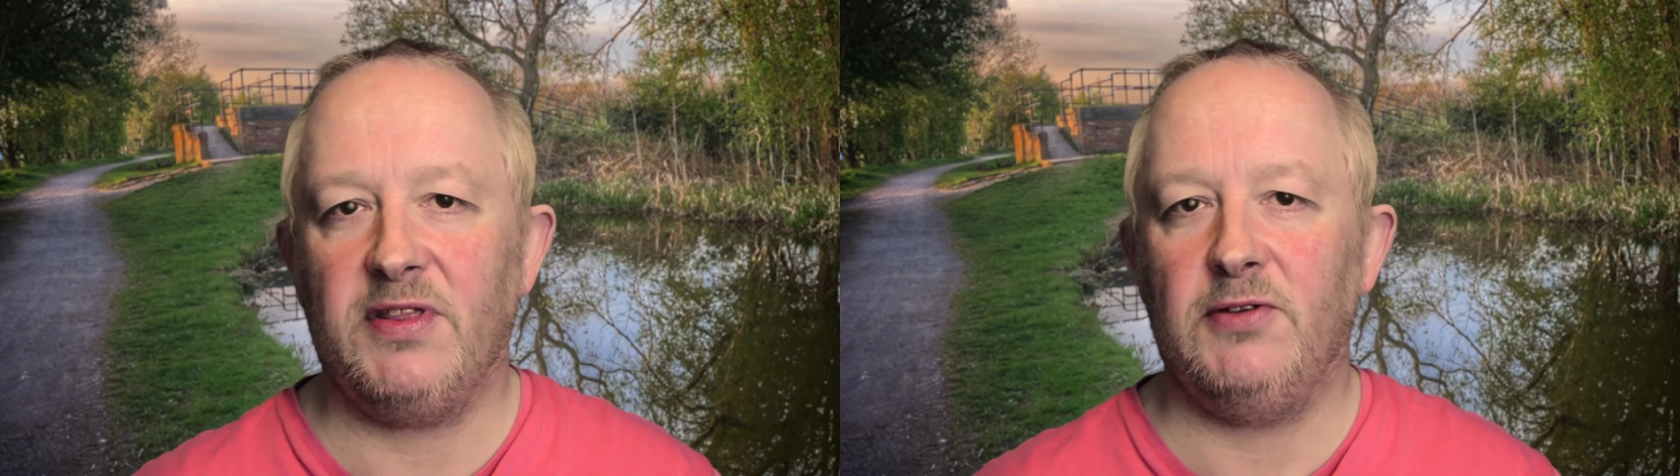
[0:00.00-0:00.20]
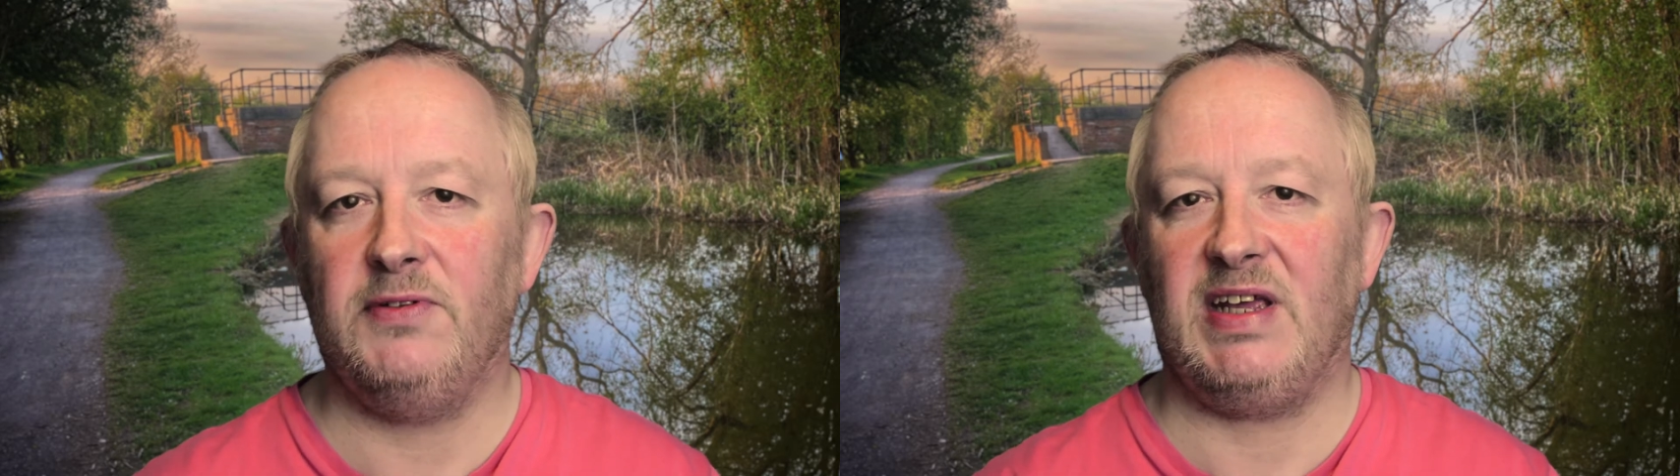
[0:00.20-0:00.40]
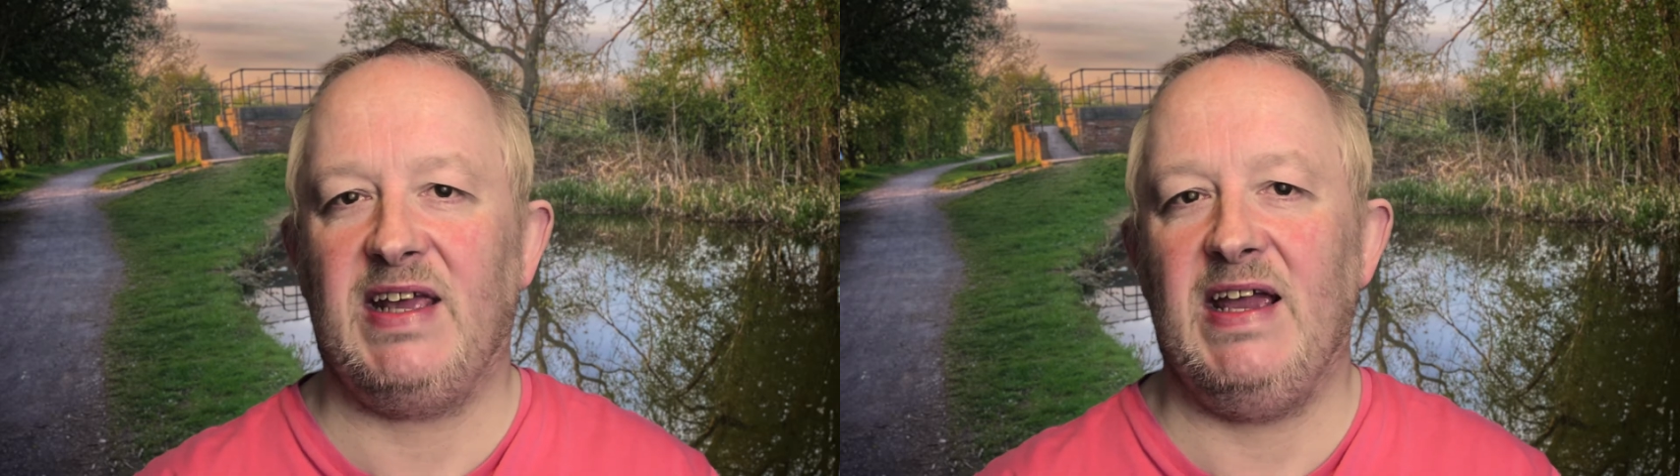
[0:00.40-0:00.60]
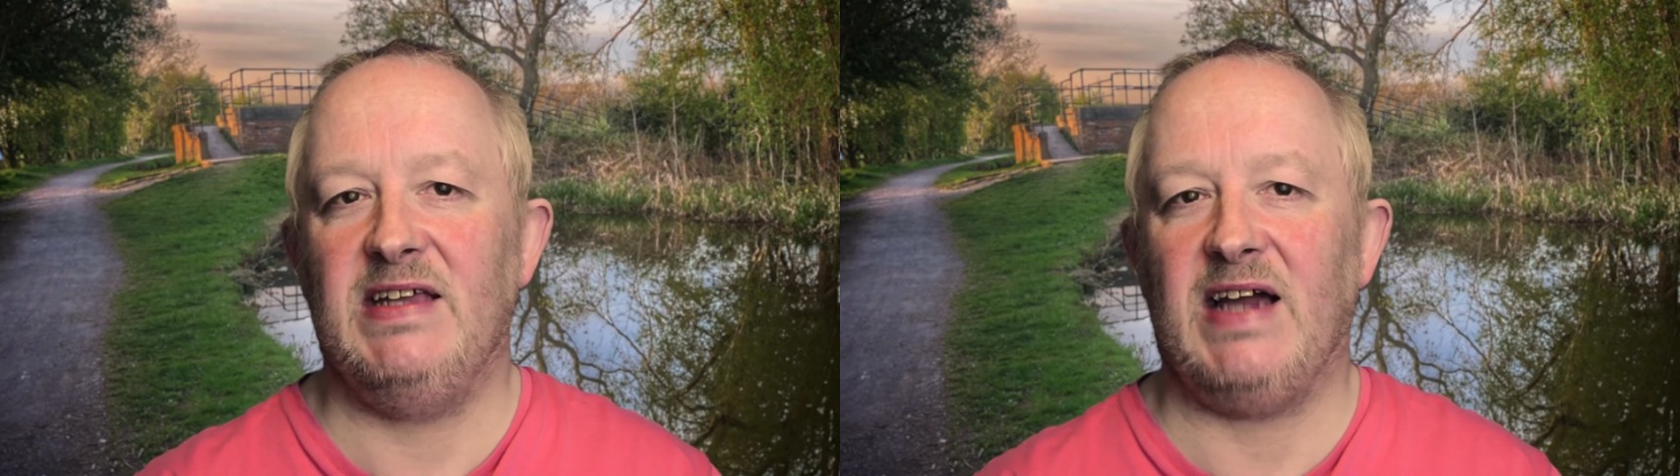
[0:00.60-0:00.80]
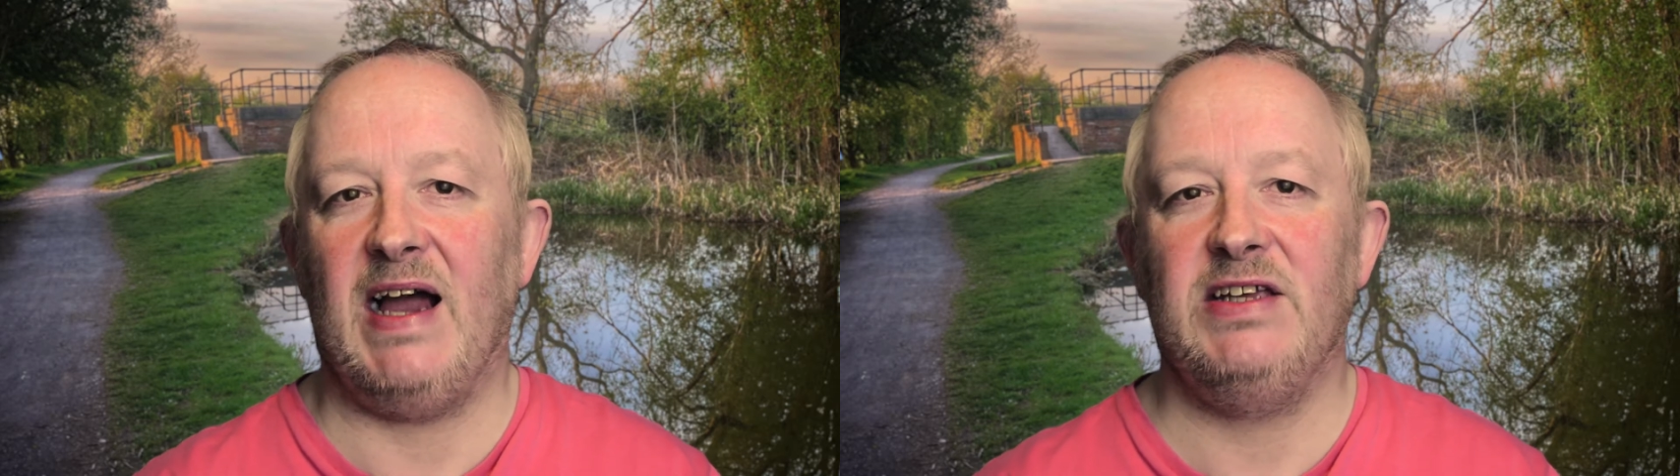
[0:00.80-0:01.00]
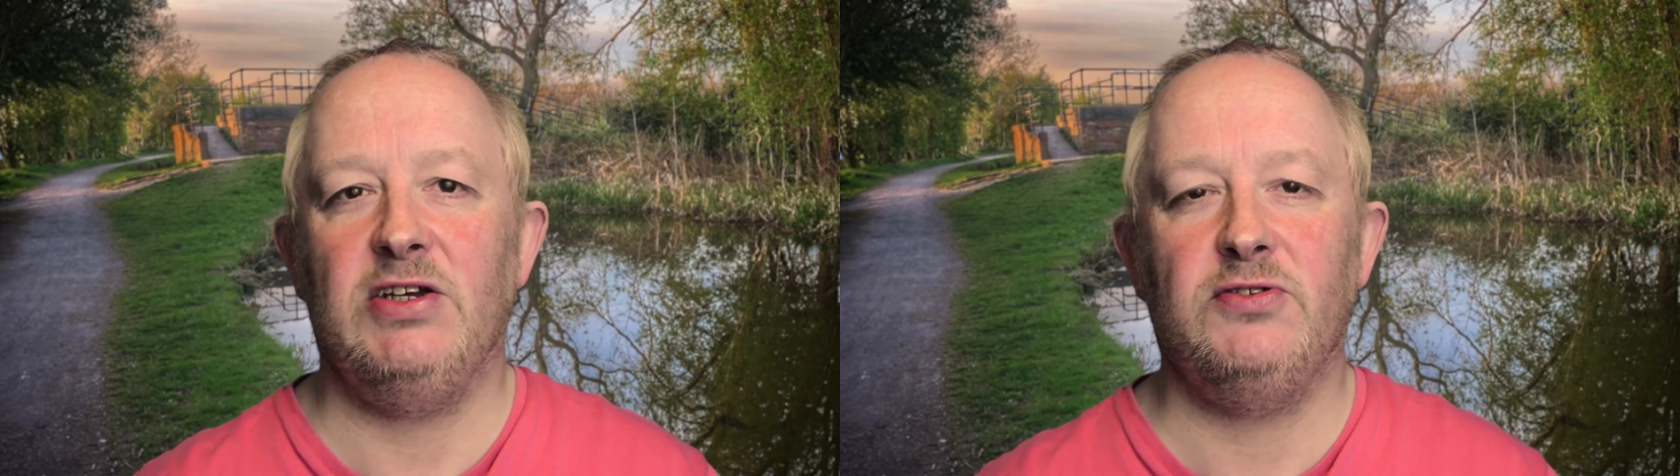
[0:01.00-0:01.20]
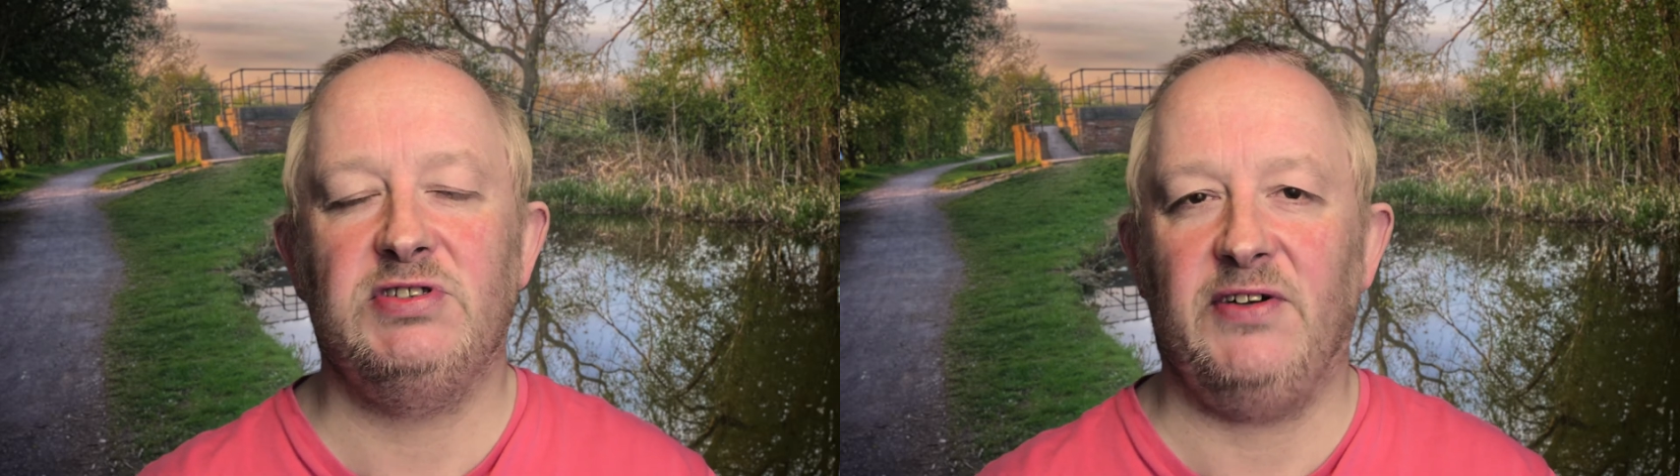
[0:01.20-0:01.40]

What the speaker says: through the gear that I use